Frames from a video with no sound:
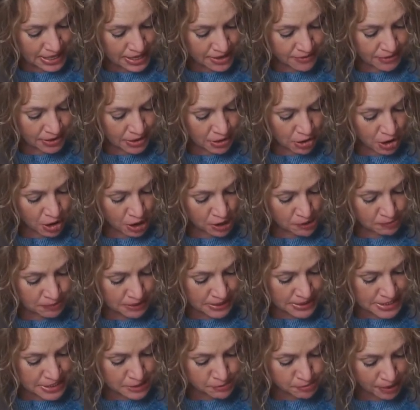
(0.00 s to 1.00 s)
Even
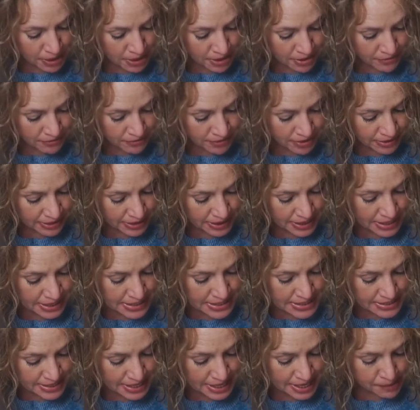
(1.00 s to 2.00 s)
harmless
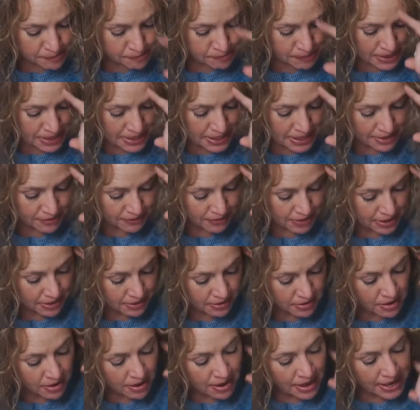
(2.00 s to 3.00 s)
paraphilias can be
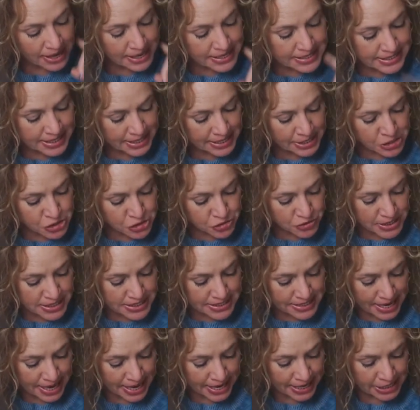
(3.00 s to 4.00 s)
given a
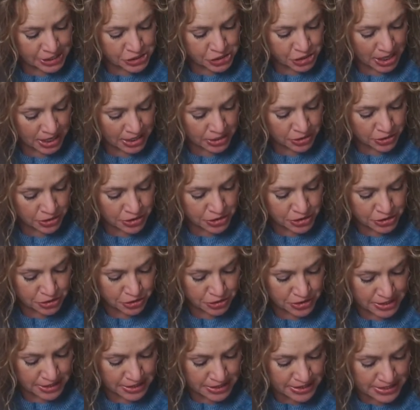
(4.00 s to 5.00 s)
dangerous edge under
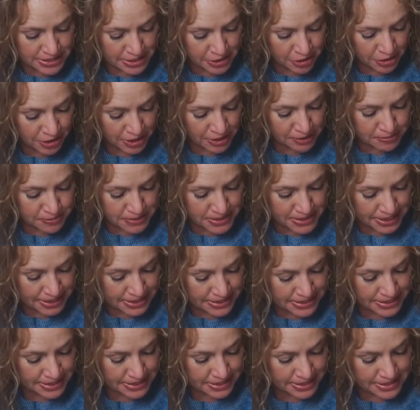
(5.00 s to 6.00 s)
certain
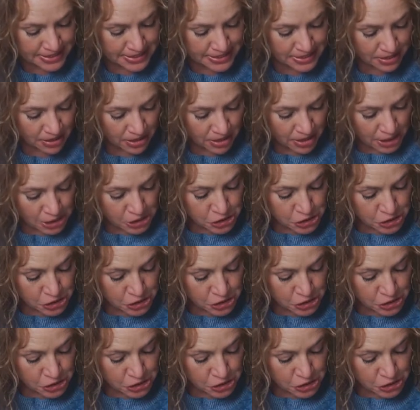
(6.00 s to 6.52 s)
circumstances.